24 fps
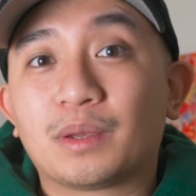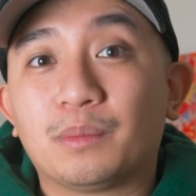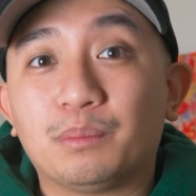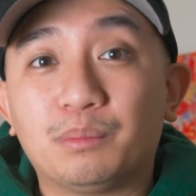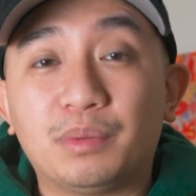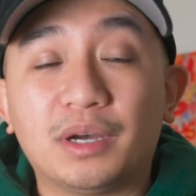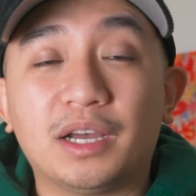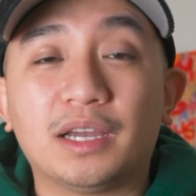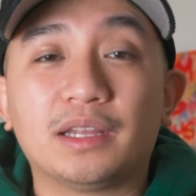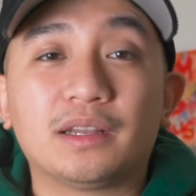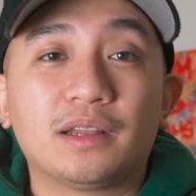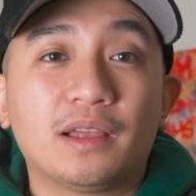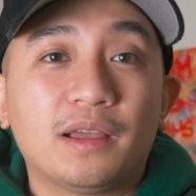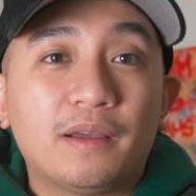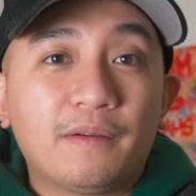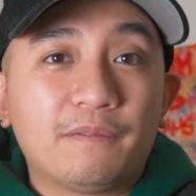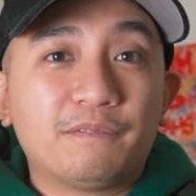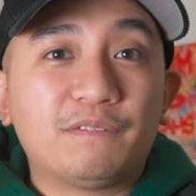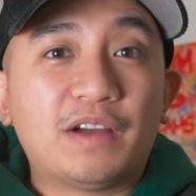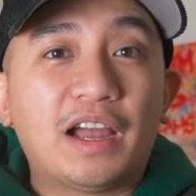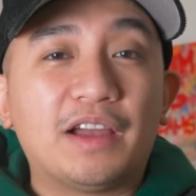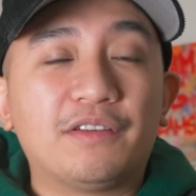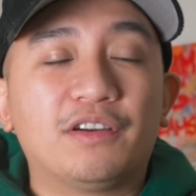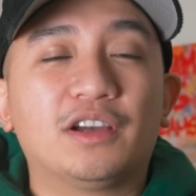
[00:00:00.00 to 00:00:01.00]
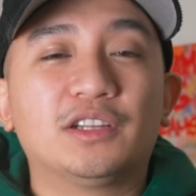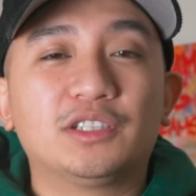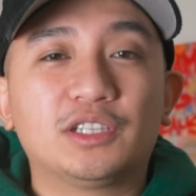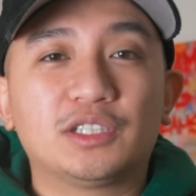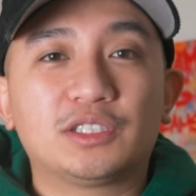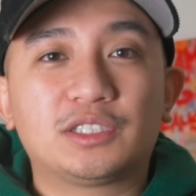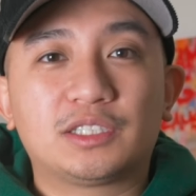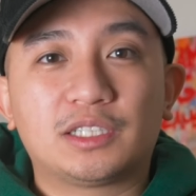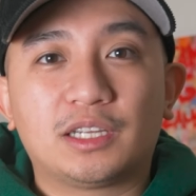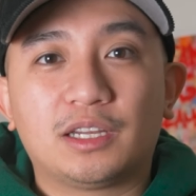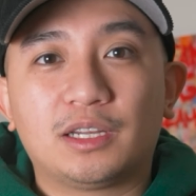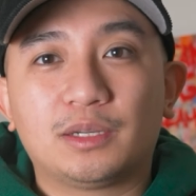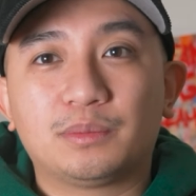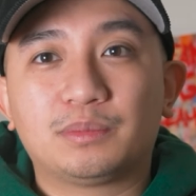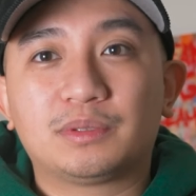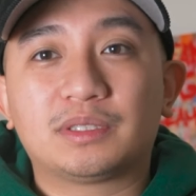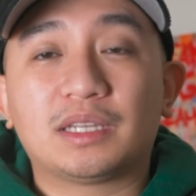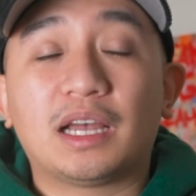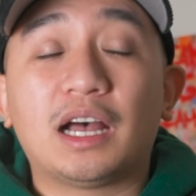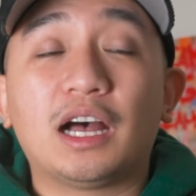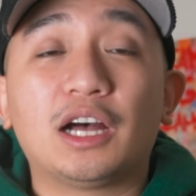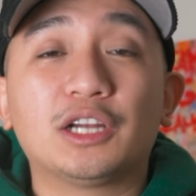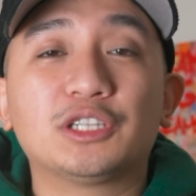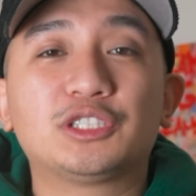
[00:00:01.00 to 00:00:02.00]
But 500 subs,
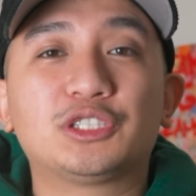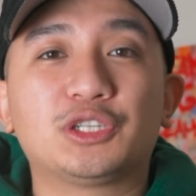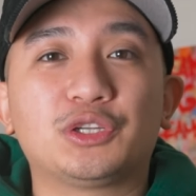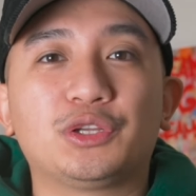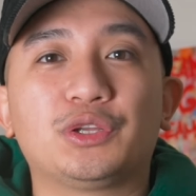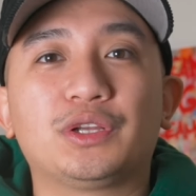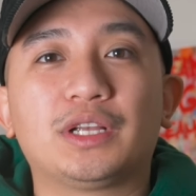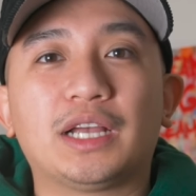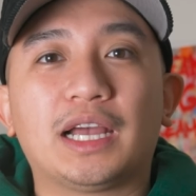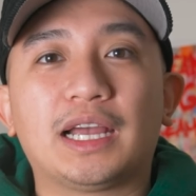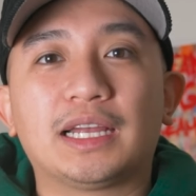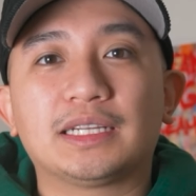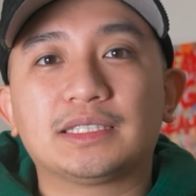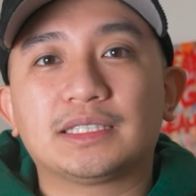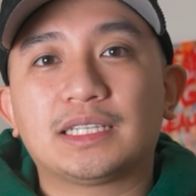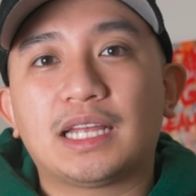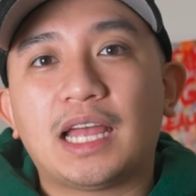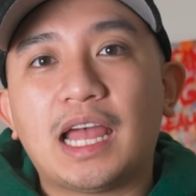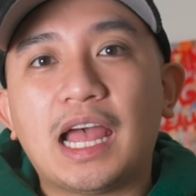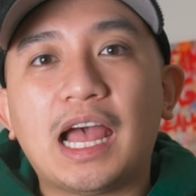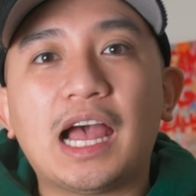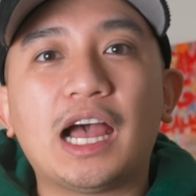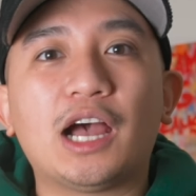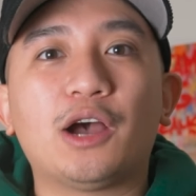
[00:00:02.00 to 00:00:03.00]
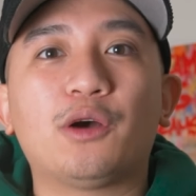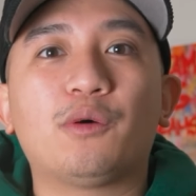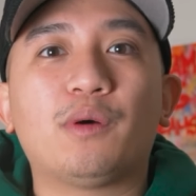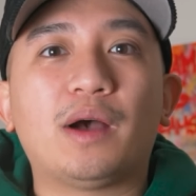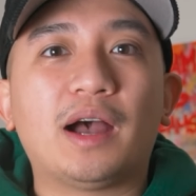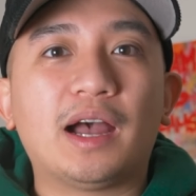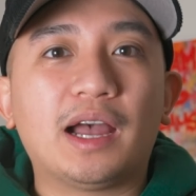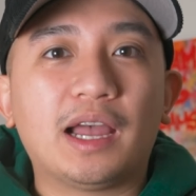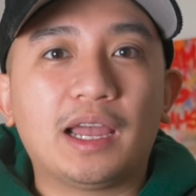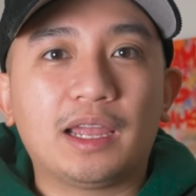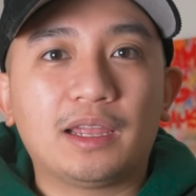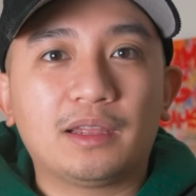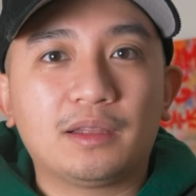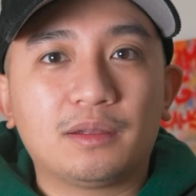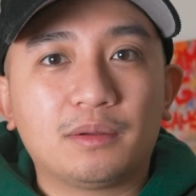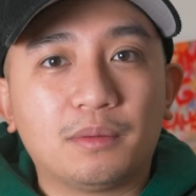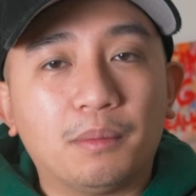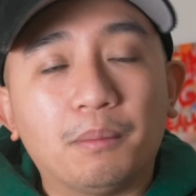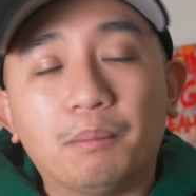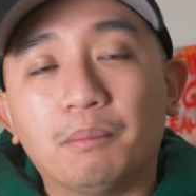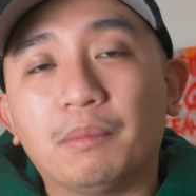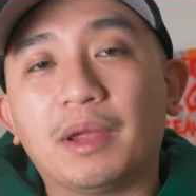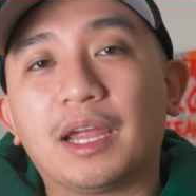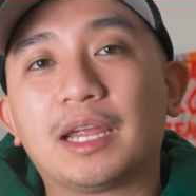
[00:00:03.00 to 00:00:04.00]
I'll show you guys how I
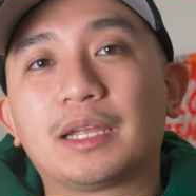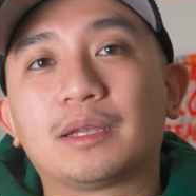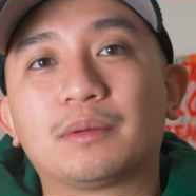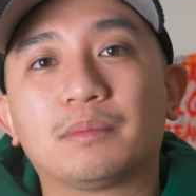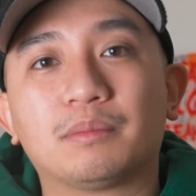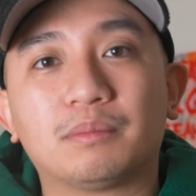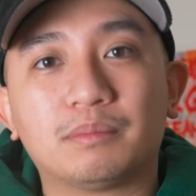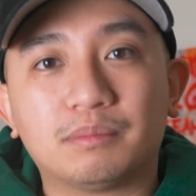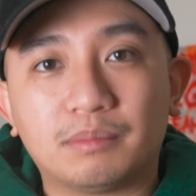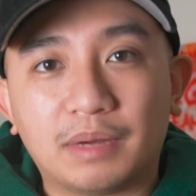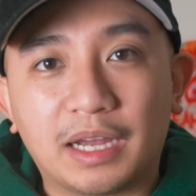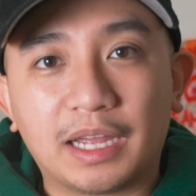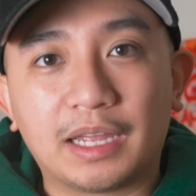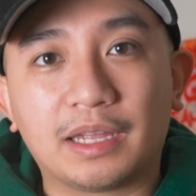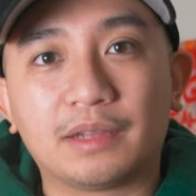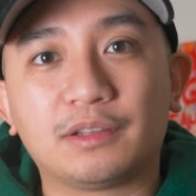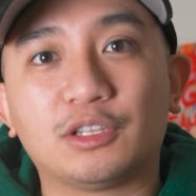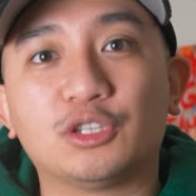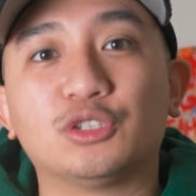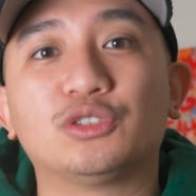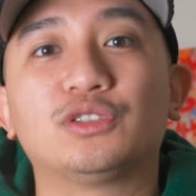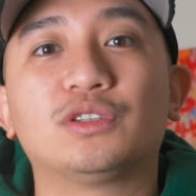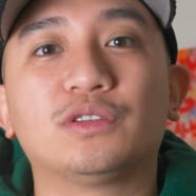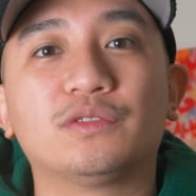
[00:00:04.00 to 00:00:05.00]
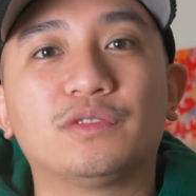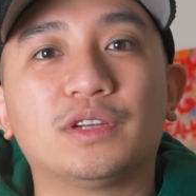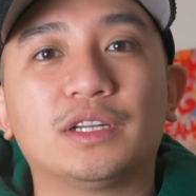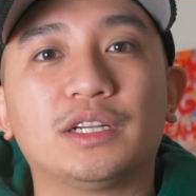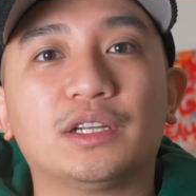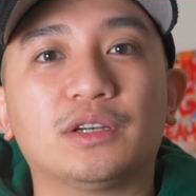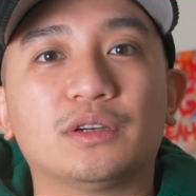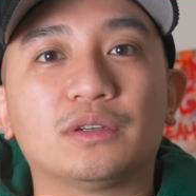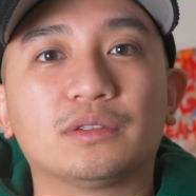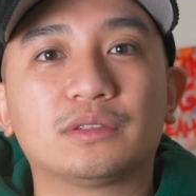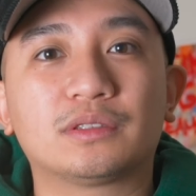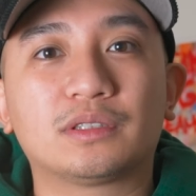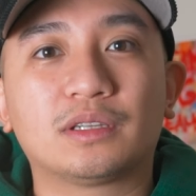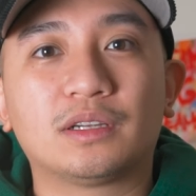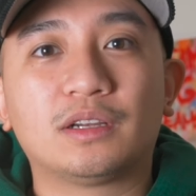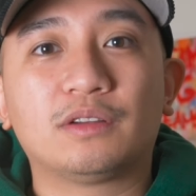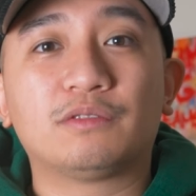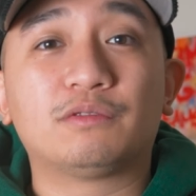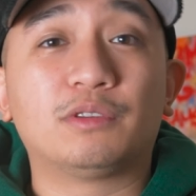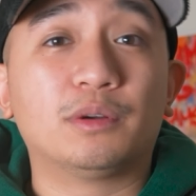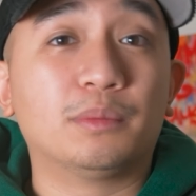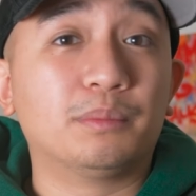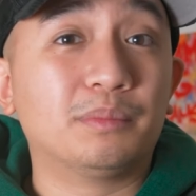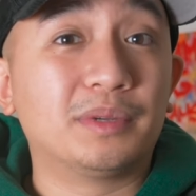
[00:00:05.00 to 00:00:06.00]
make my YouTube videos
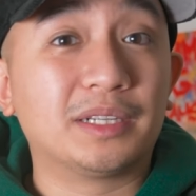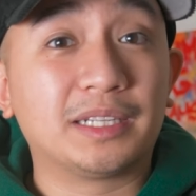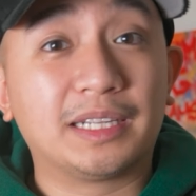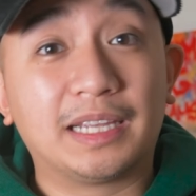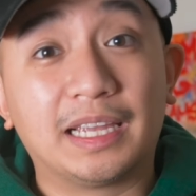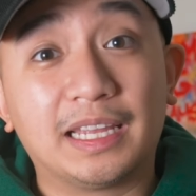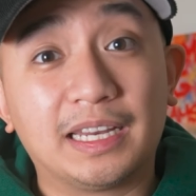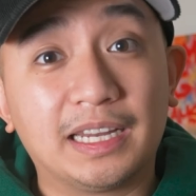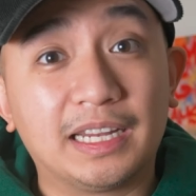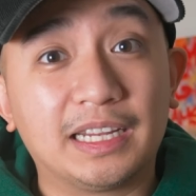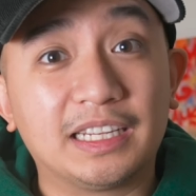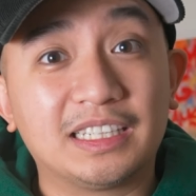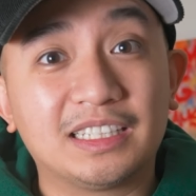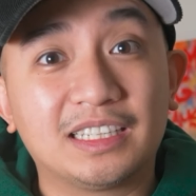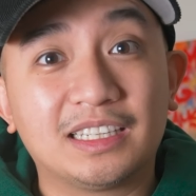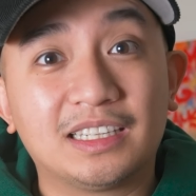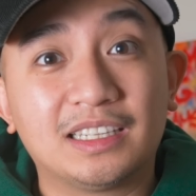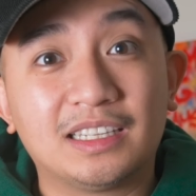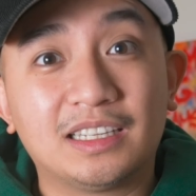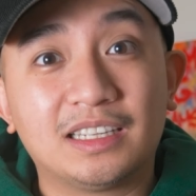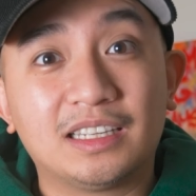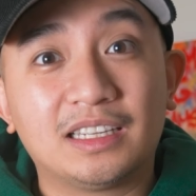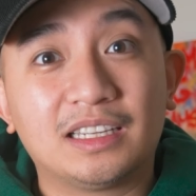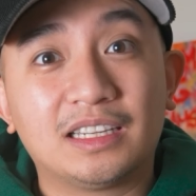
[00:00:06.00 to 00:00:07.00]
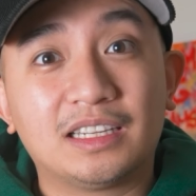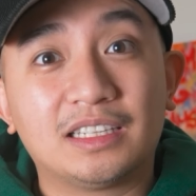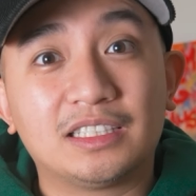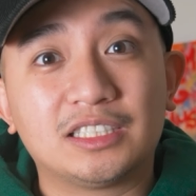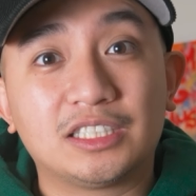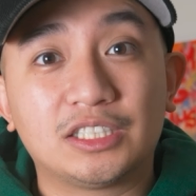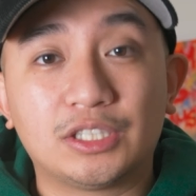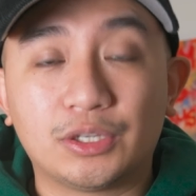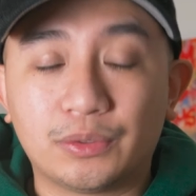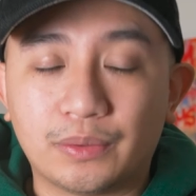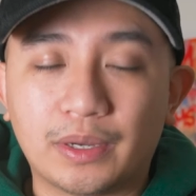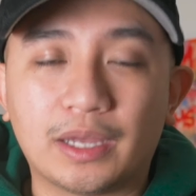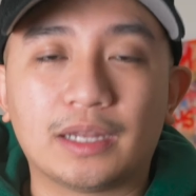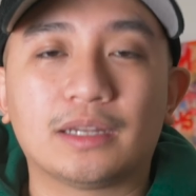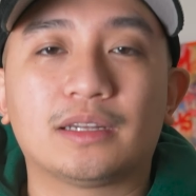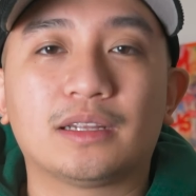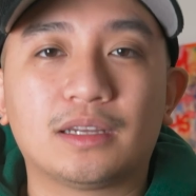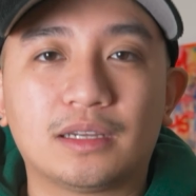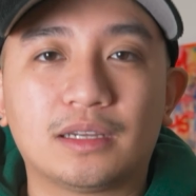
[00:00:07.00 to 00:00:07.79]
from beginning to end.